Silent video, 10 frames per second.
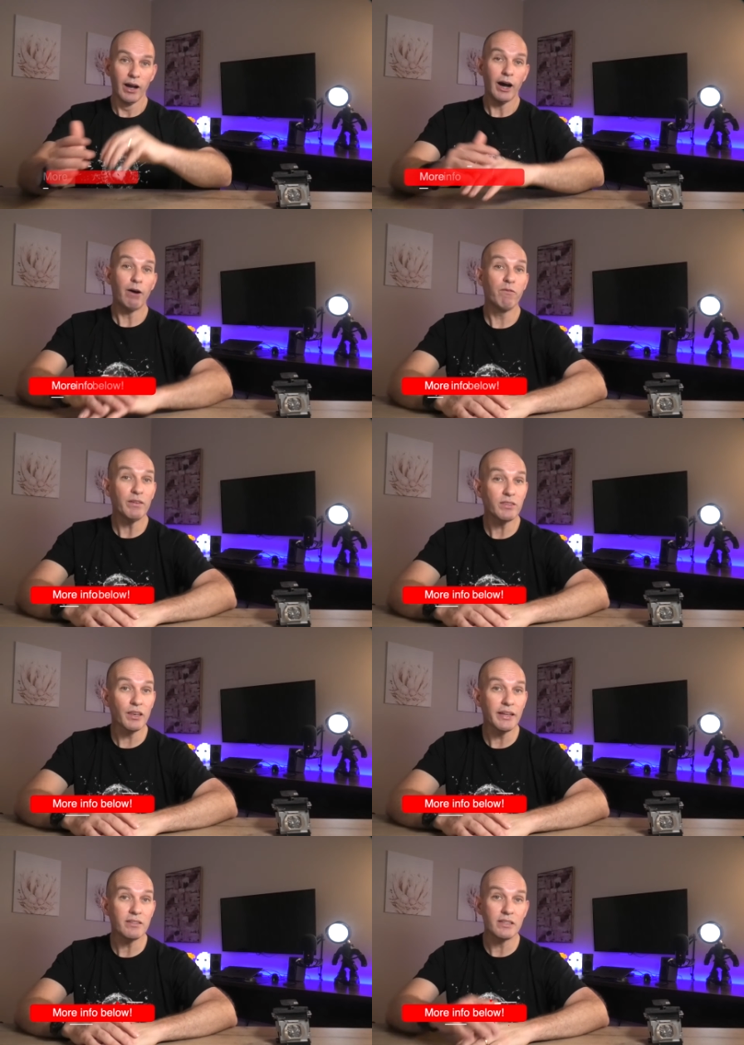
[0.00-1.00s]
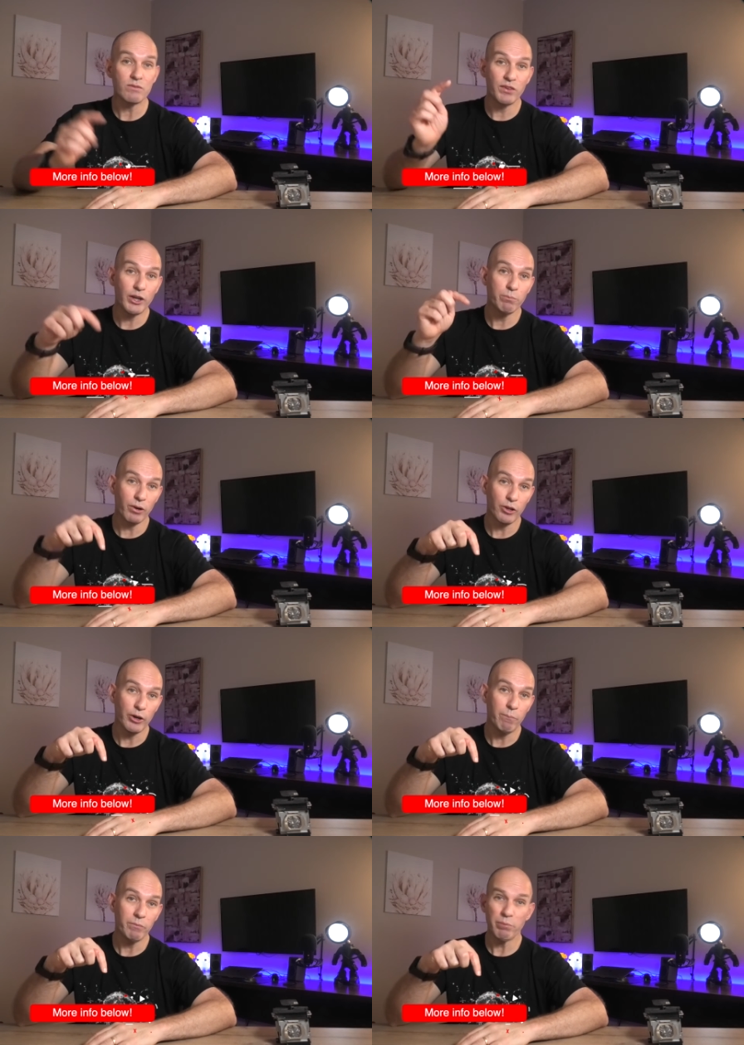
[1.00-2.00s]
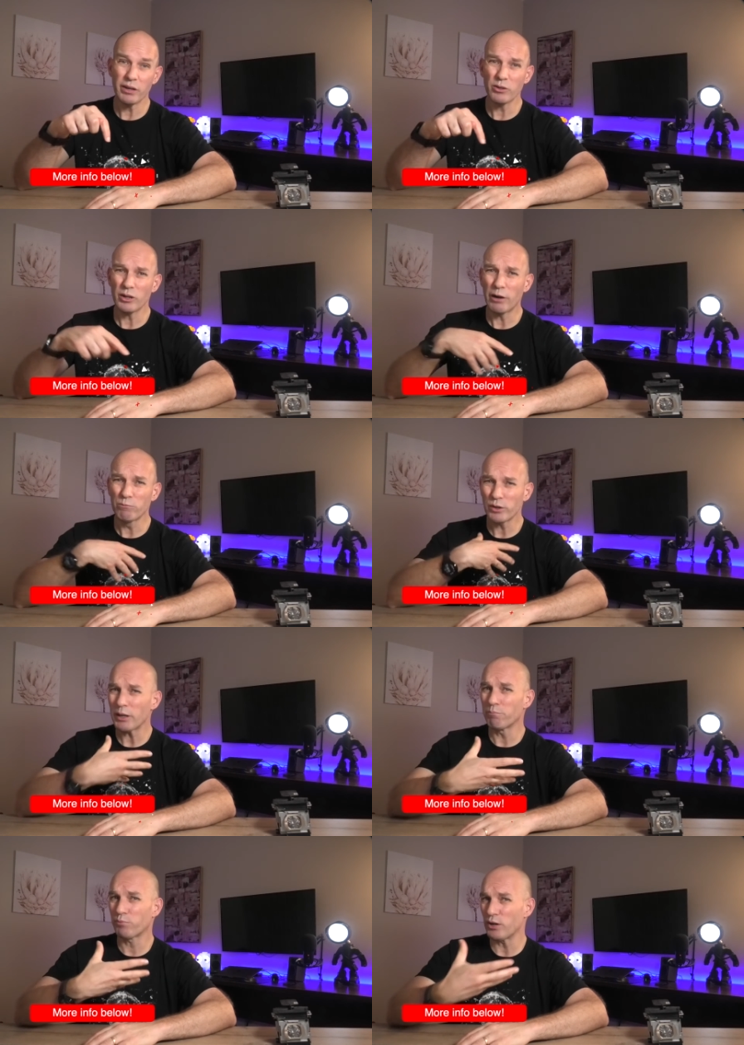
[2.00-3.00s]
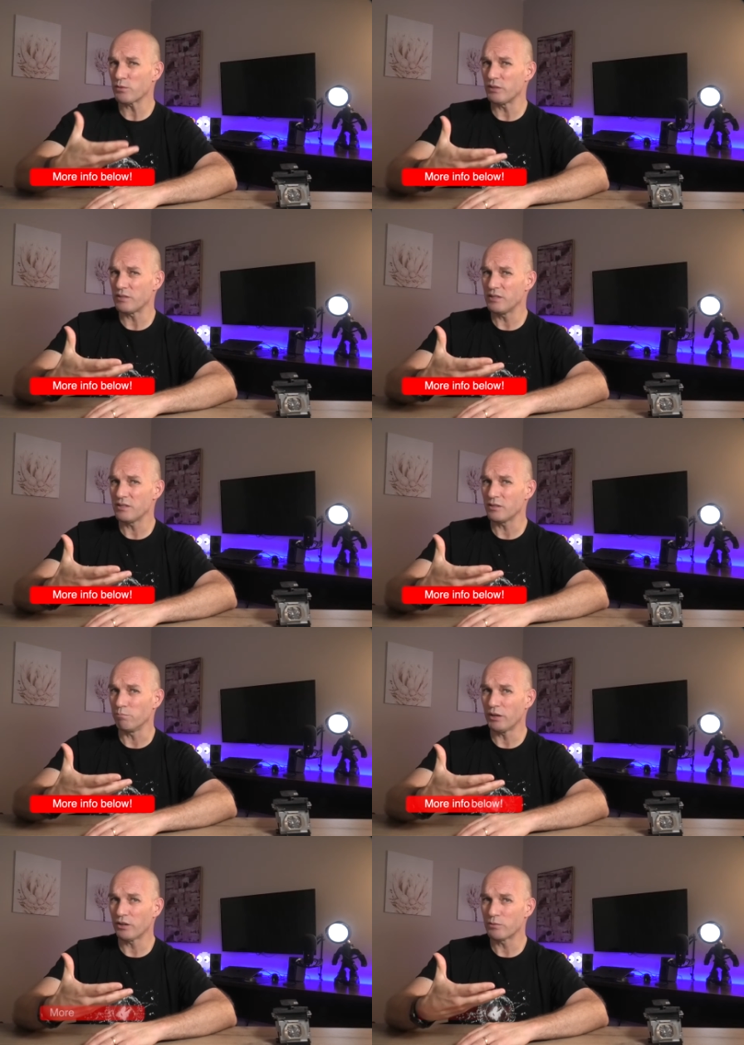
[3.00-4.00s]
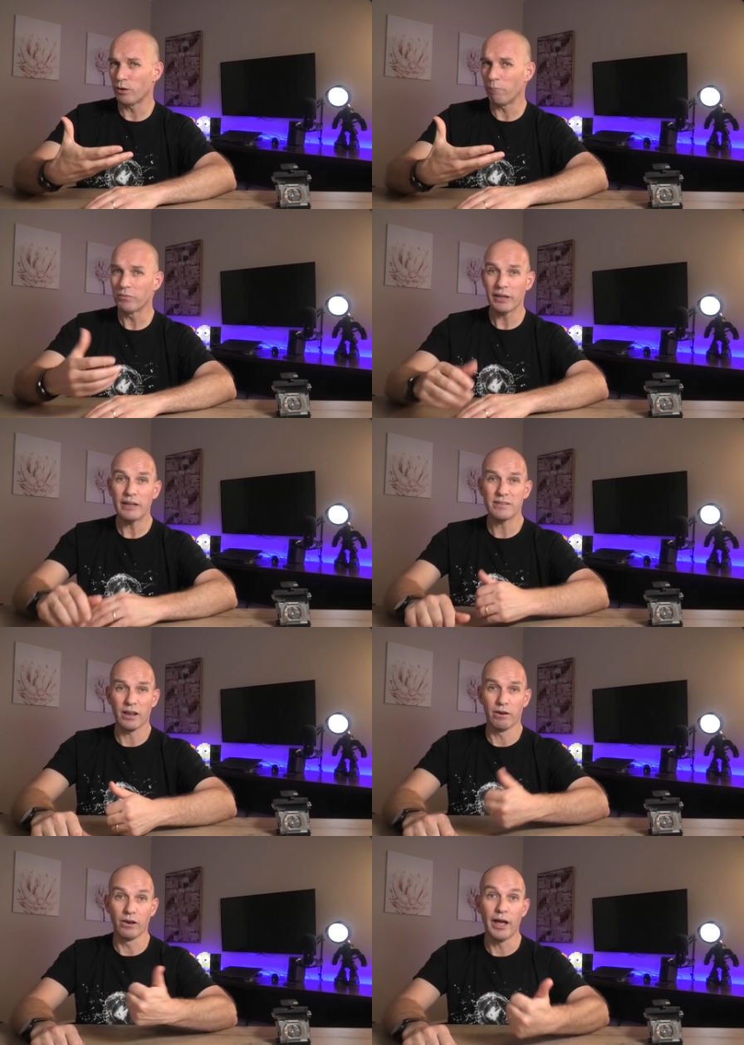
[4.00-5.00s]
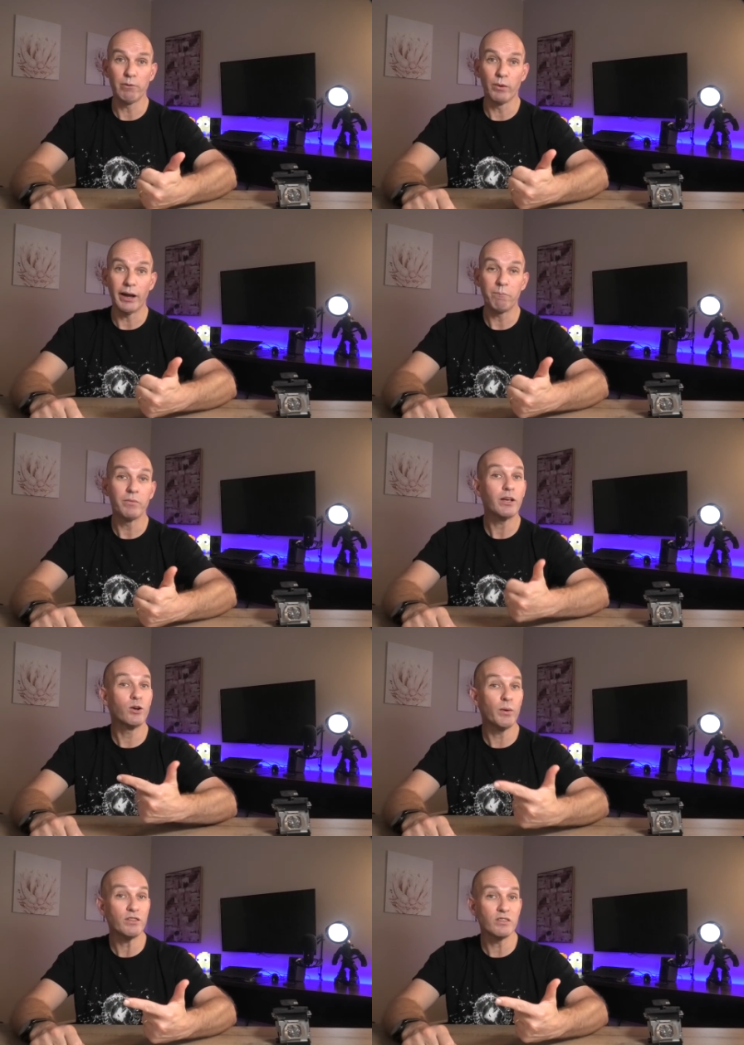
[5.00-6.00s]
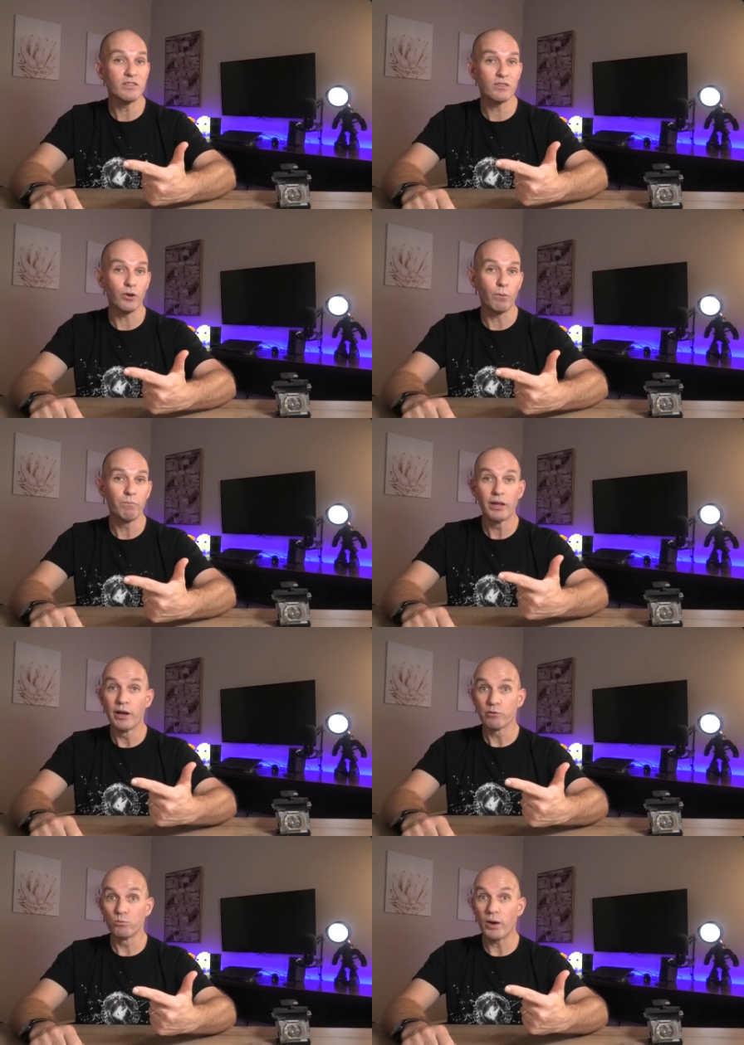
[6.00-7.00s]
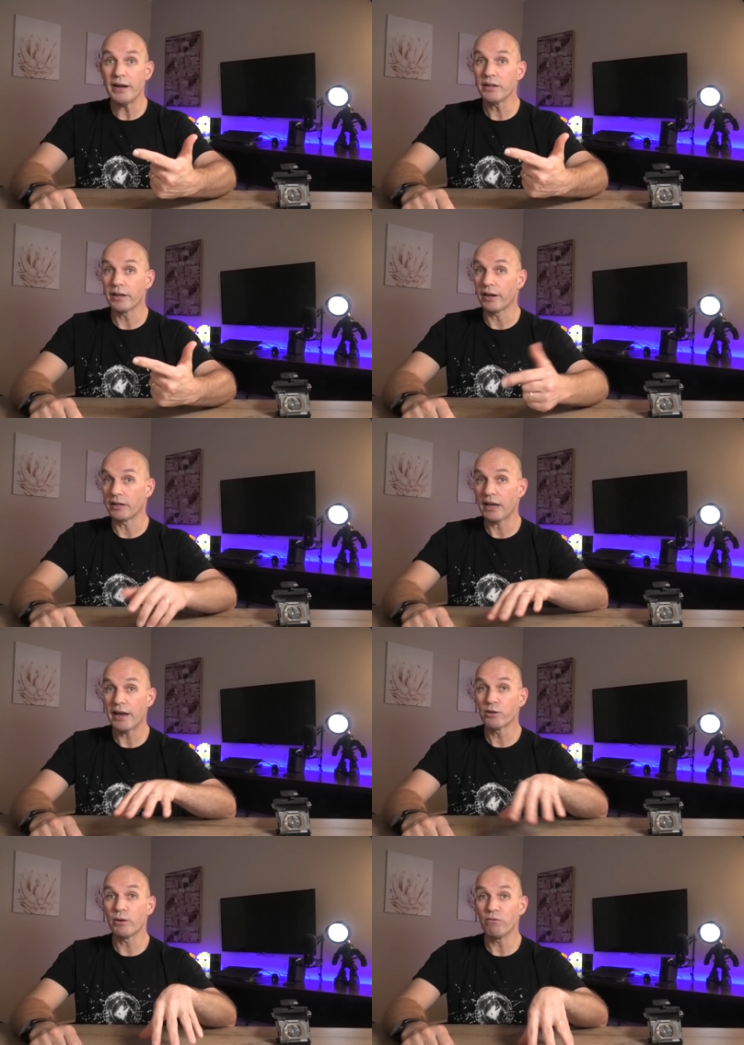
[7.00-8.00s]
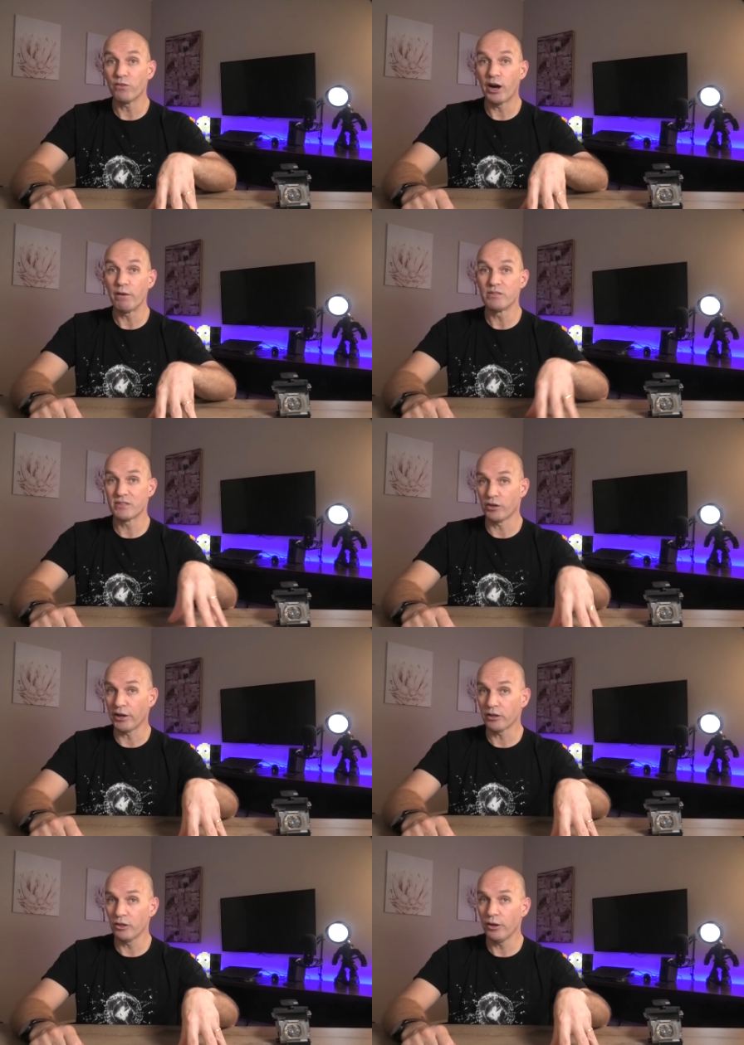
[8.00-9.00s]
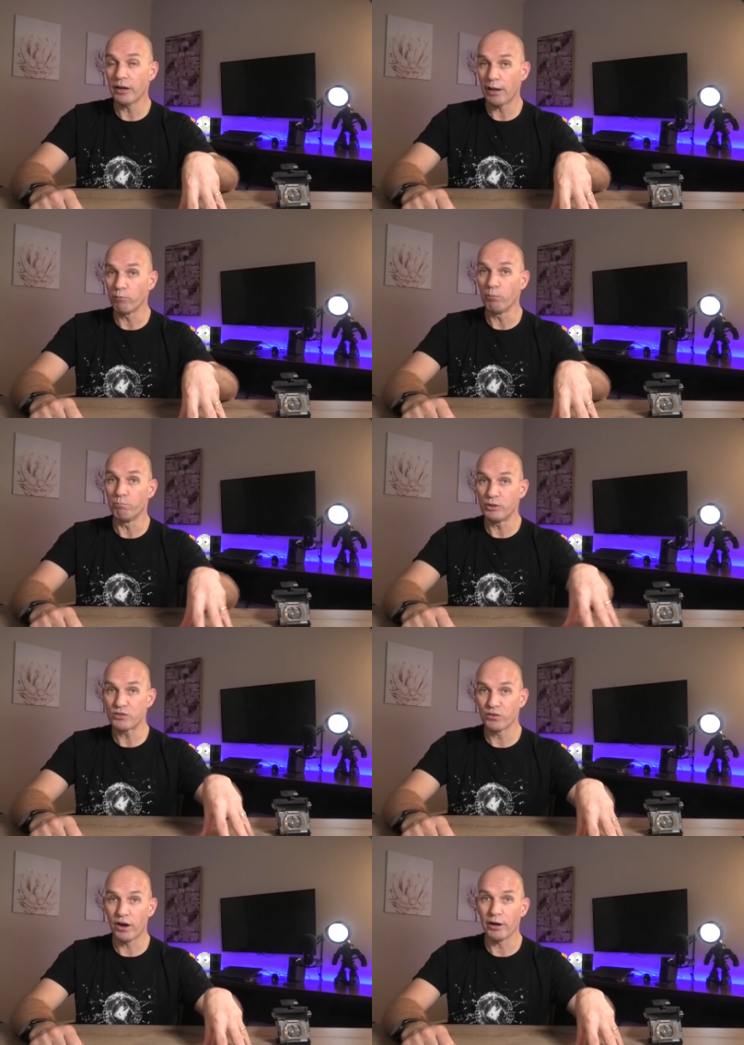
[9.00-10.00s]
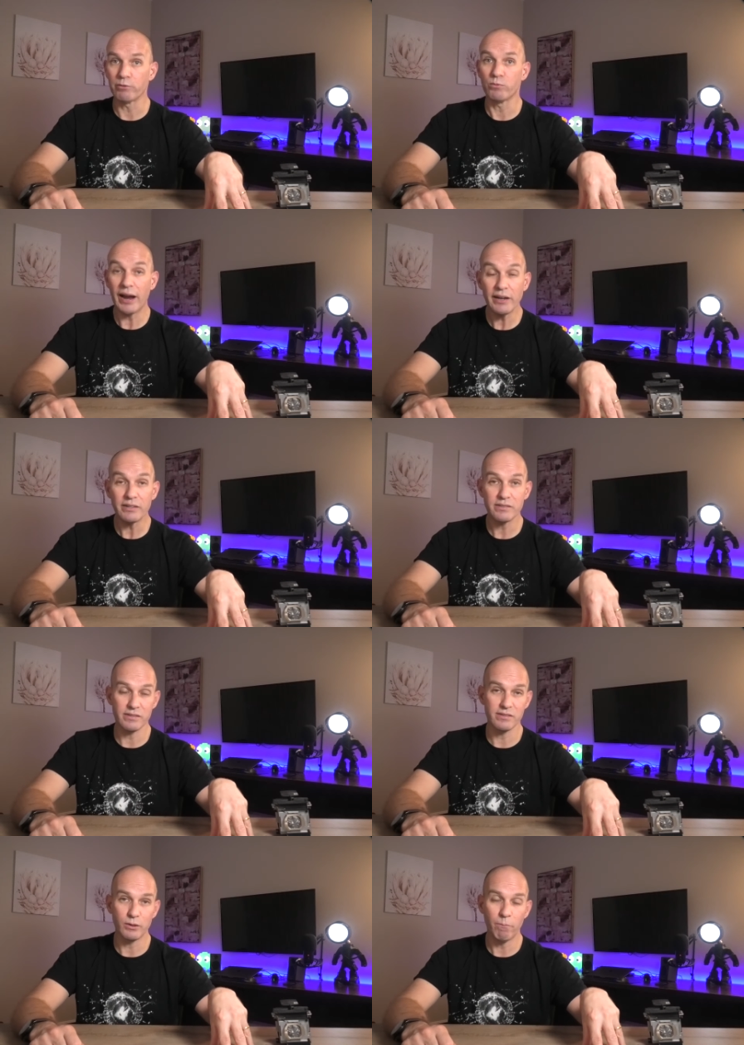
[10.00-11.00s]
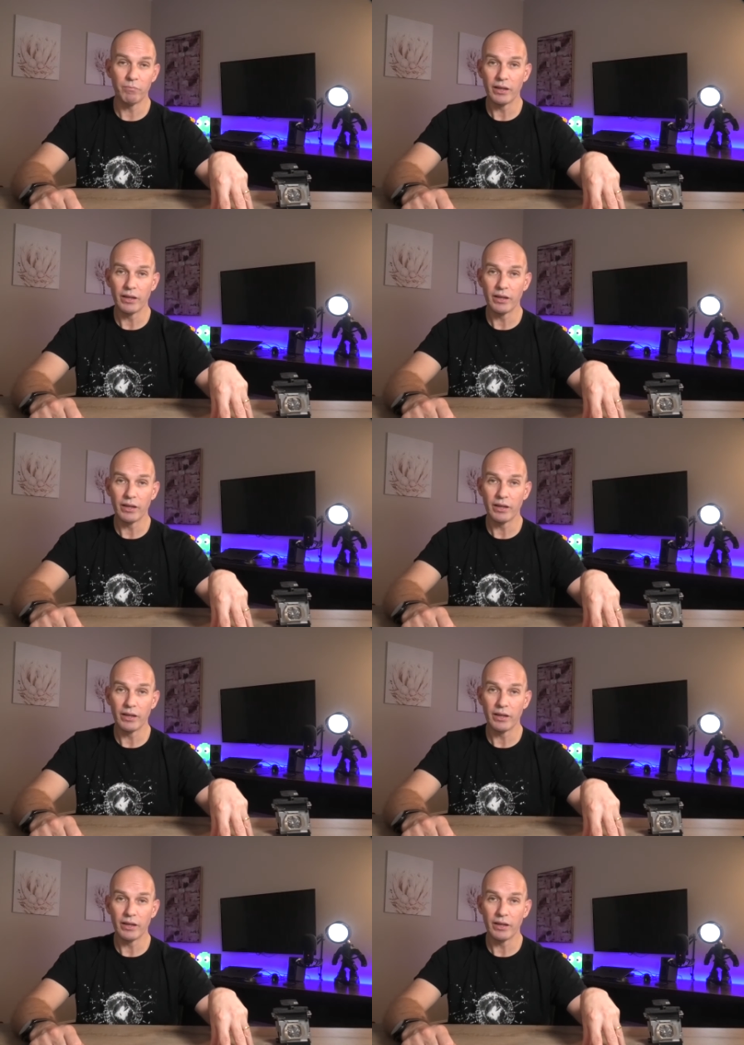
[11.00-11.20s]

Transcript: I've left a link to this video below, but look, I'm really impressed with the system because, well, it's lightweight, quick to install, rated at a Category 5 cyclone and will bushfire rating system,